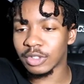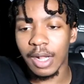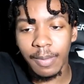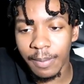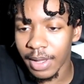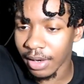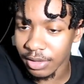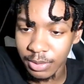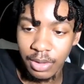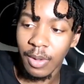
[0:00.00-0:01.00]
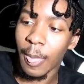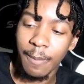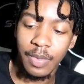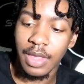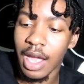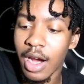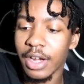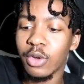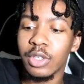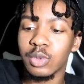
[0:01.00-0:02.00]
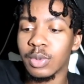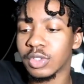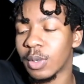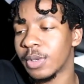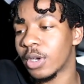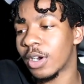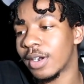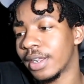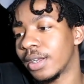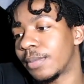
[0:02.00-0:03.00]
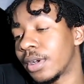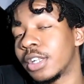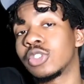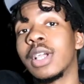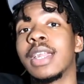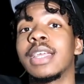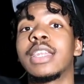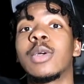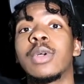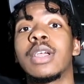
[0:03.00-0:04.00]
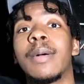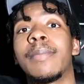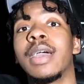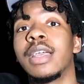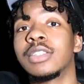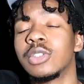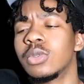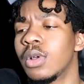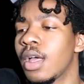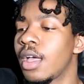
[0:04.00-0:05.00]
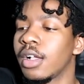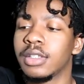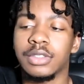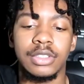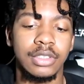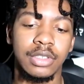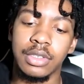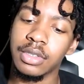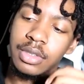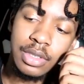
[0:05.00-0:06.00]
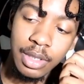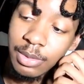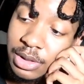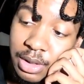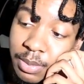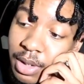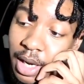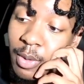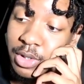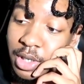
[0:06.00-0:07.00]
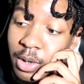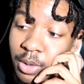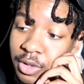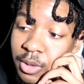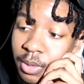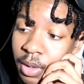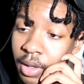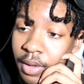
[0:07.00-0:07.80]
dropping bangers, bro. I already knew this one was gonna be hard right here, bro. And the track that he did with Young Bang too, shh, them shit, bro. That was cold too.